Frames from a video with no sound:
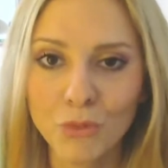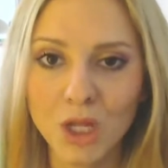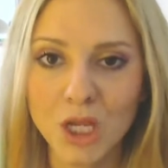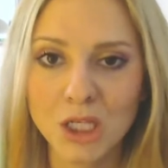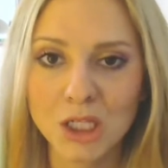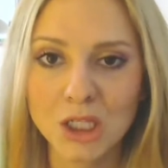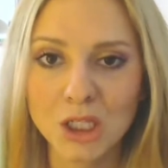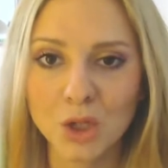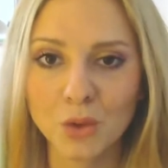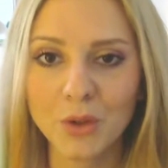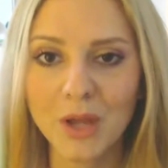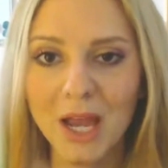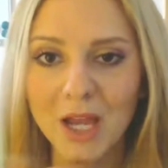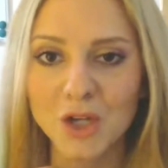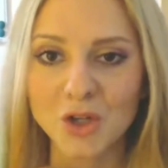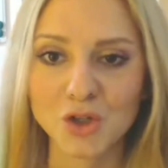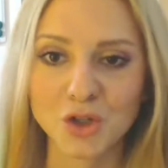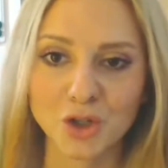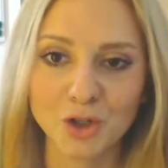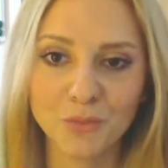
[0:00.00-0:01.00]
So yeah,
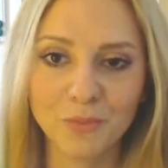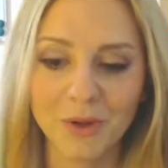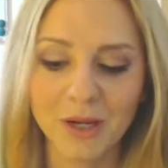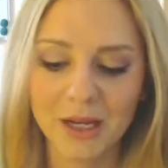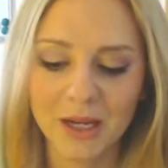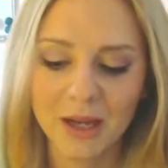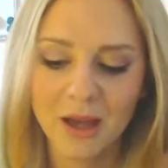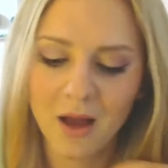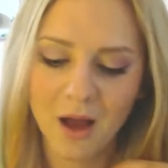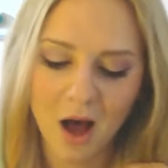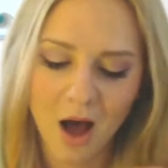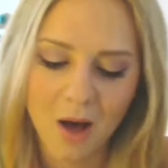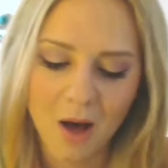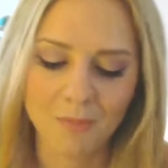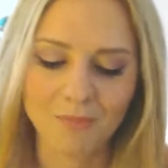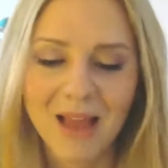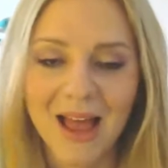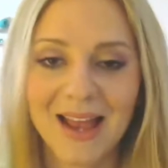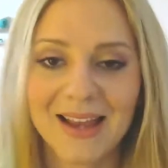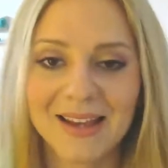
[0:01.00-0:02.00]
you should be
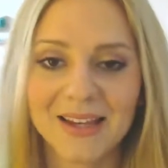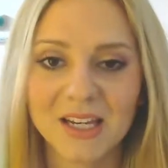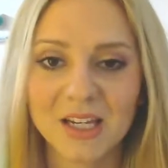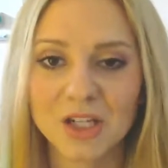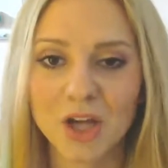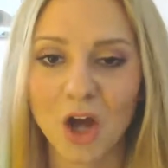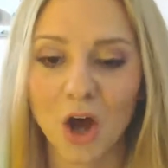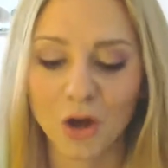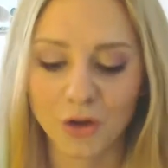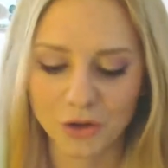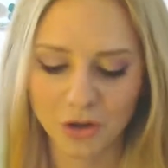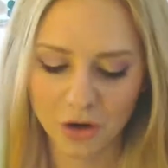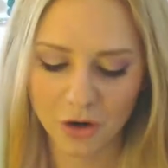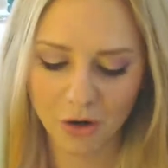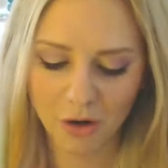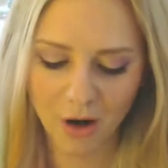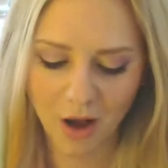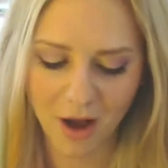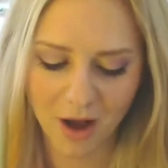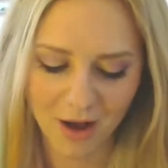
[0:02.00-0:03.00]
applying it on
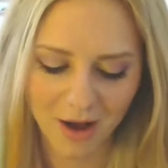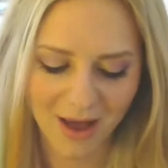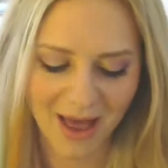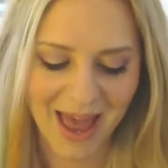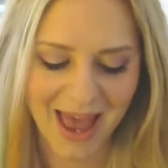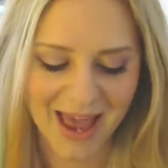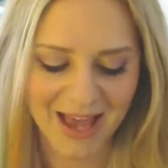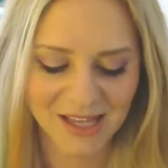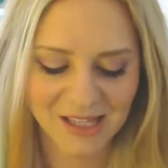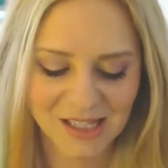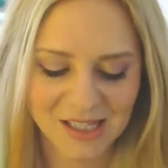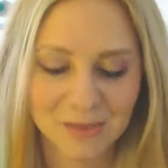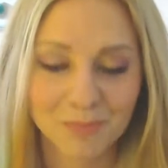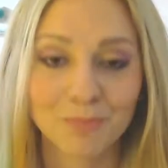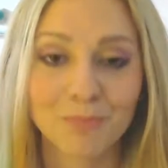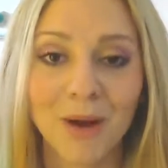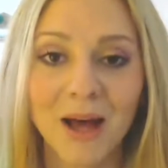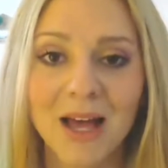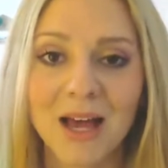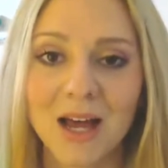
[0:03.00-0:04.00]
your ends,
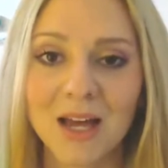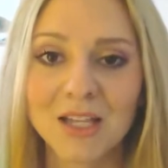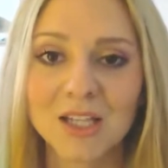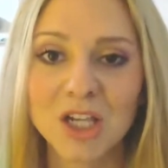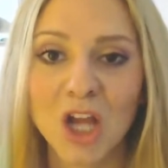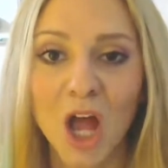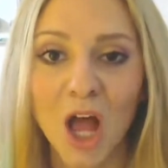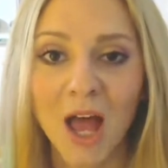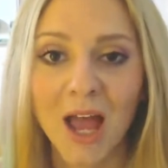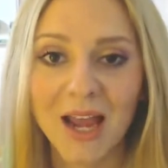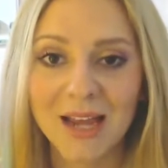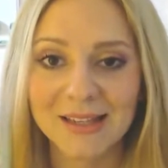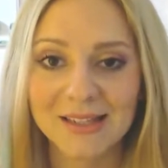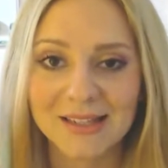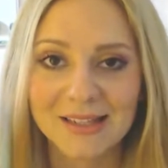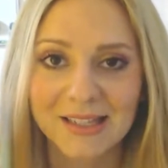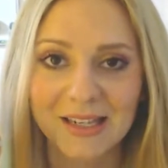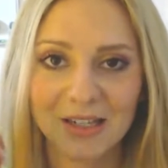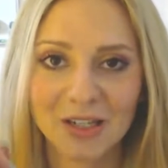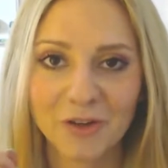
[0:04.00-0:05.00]
but
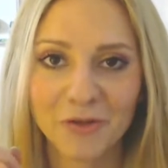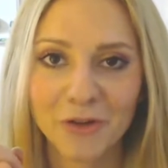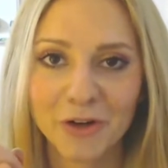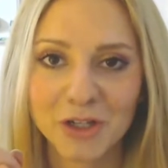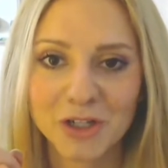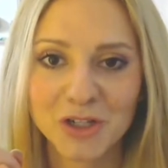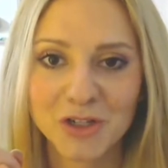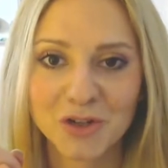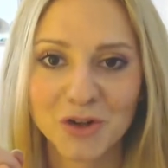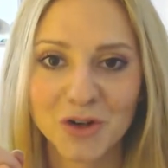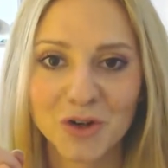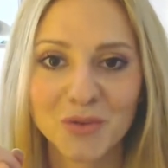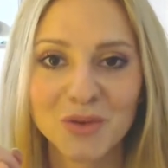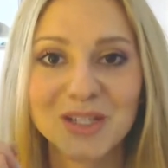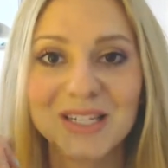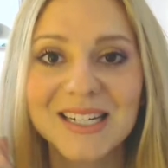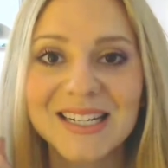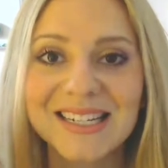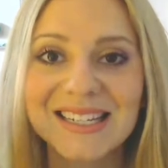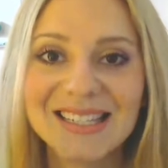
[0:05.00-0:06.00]
it's the different story
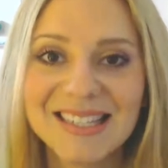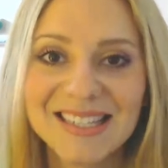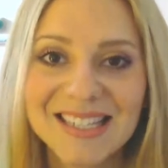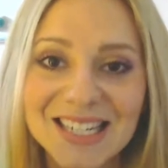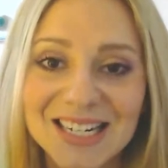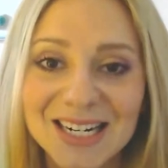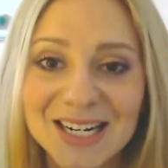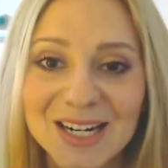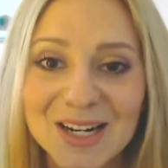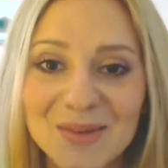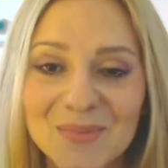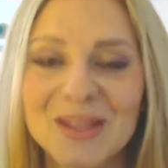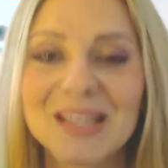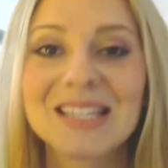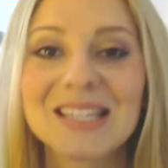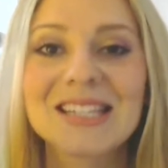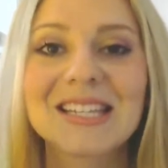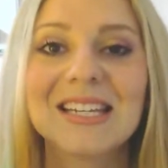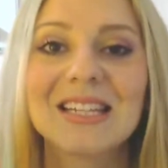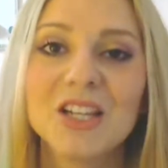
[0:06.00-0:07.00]
with the conditioner,
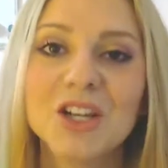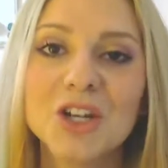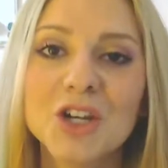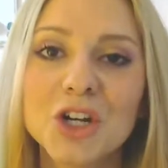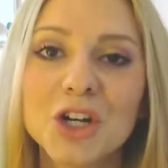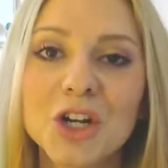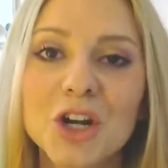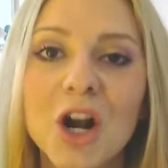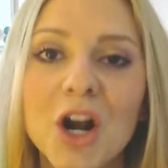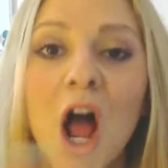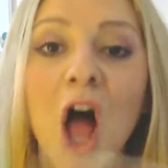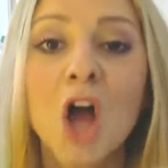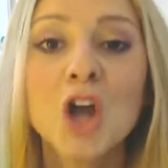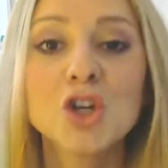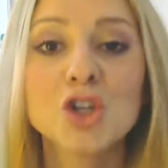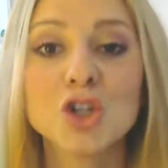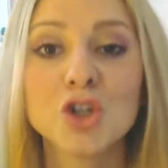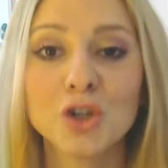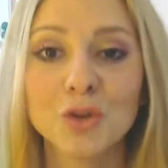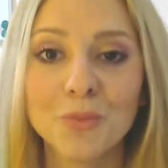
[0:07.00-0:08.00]
because conditioner
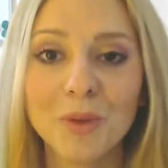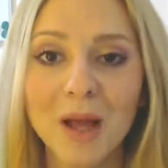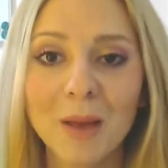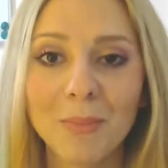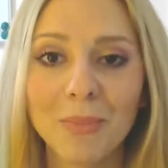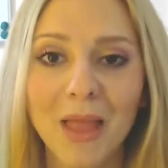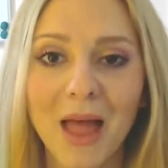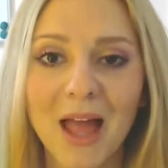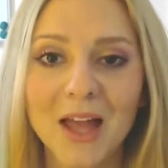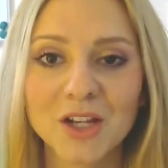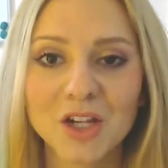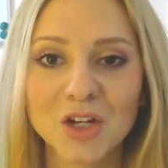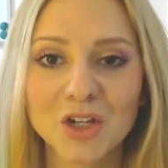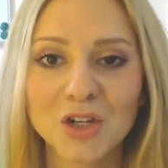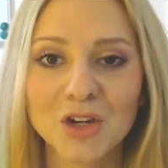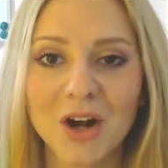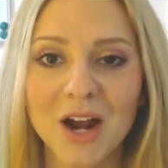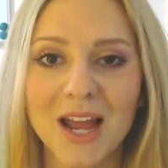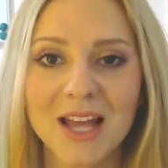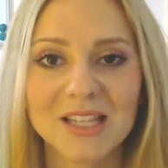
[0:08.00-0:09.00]
should be applied
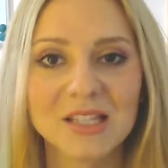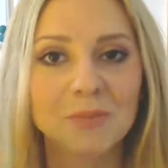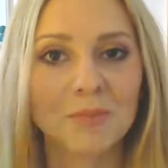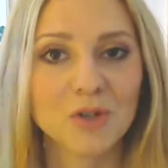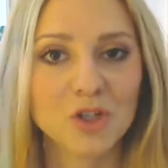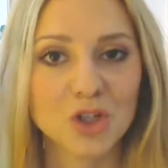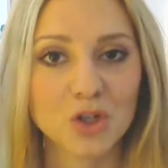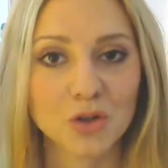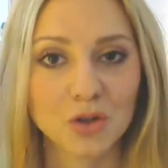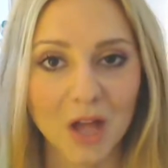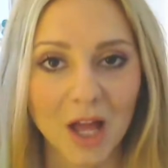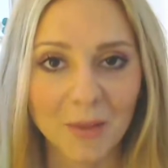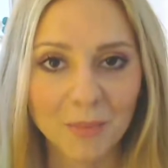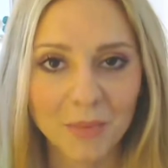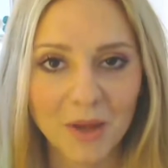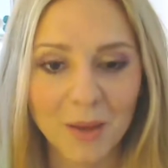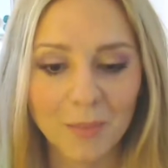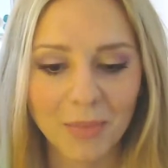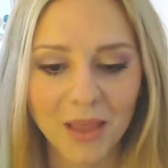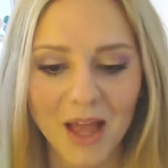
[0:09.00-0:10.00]
on your ends but should not
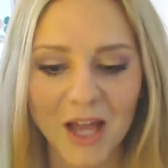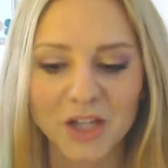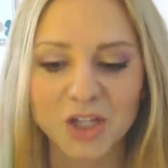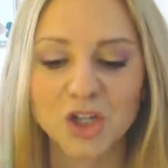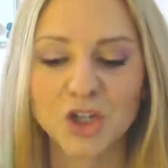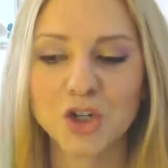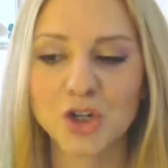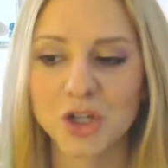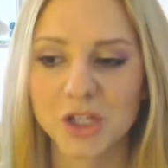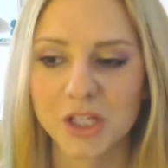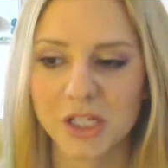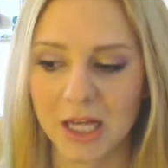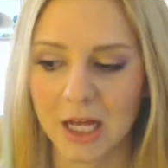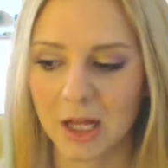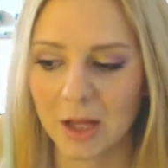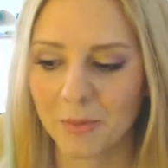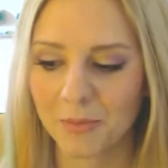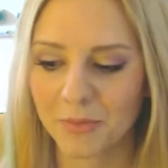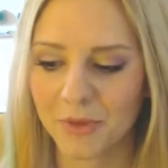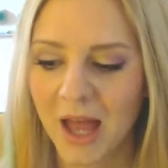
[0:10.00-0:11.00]
be applied on your
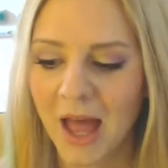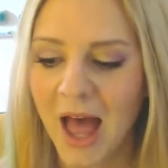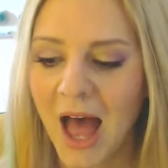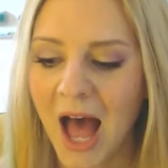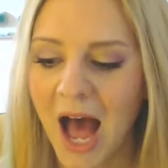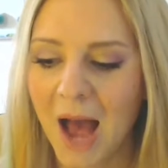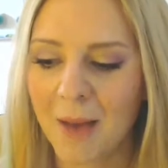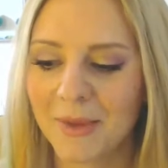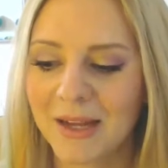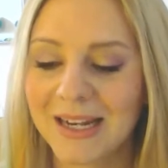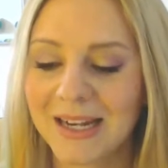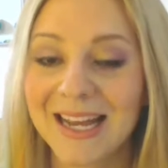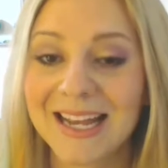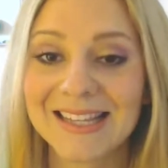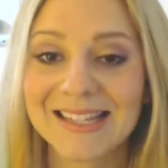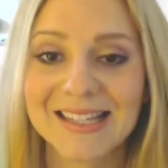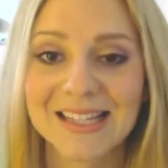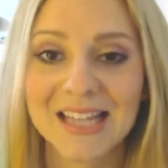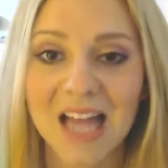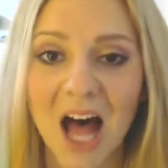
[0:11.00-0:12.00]
scalp. I mean,
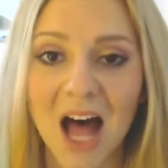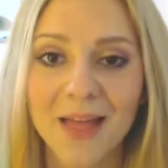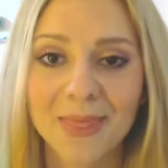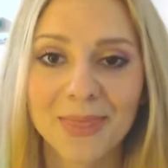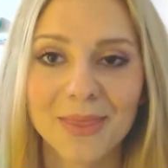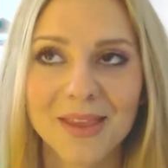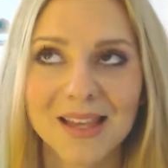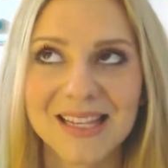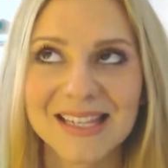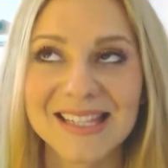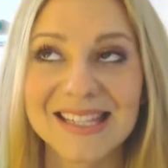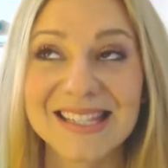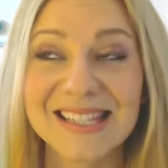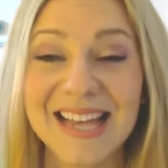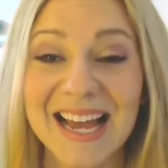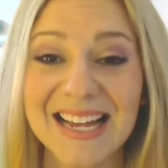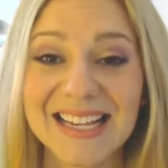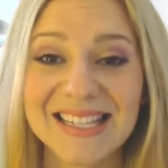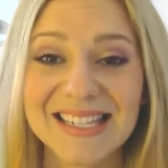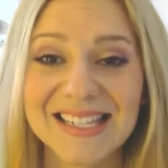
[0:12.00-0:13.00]
it's not
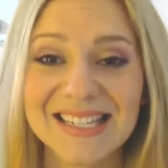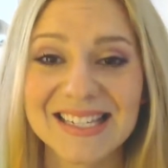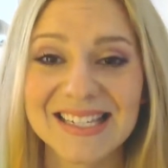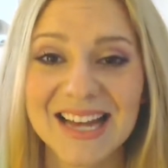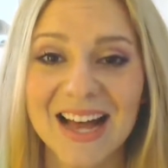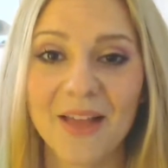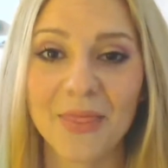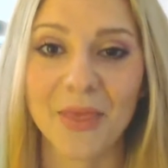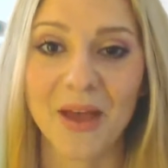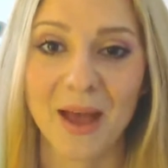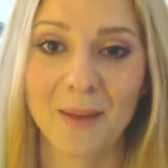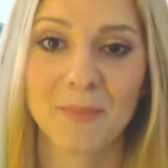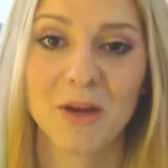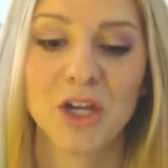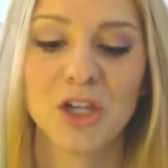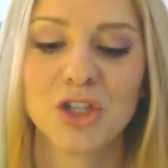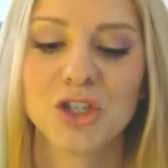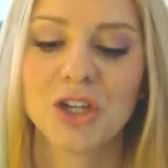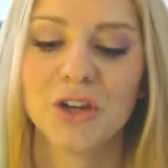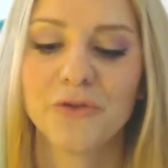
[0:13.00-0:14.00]
such a
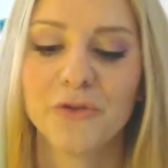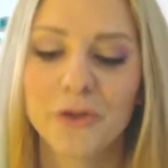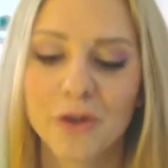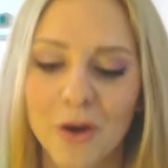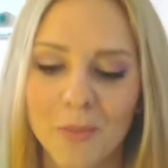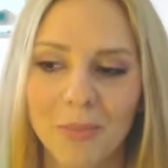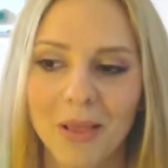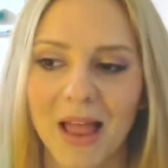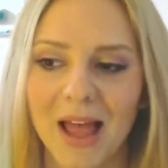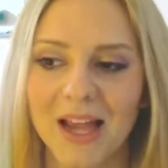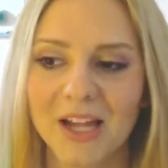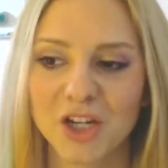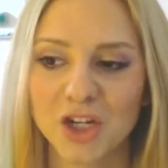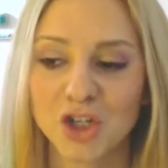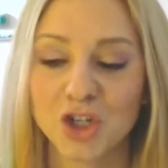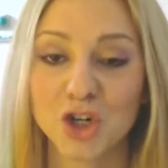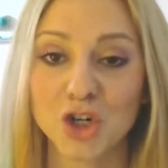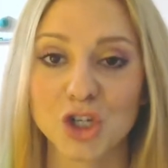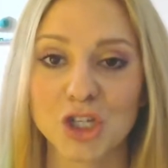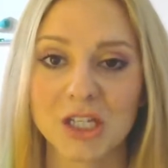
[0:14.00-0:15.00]
damage if you apply it
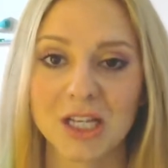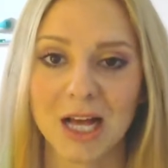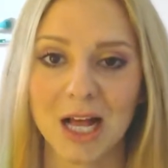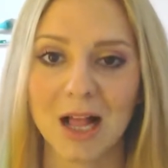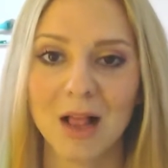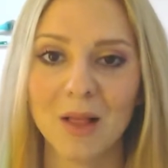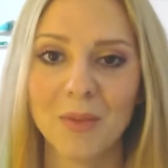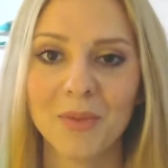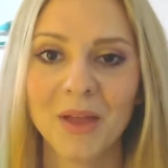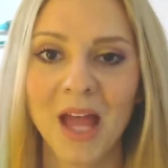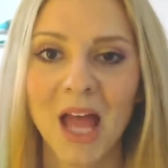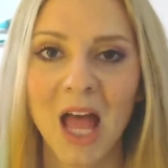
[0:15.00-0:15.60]
on your scalp,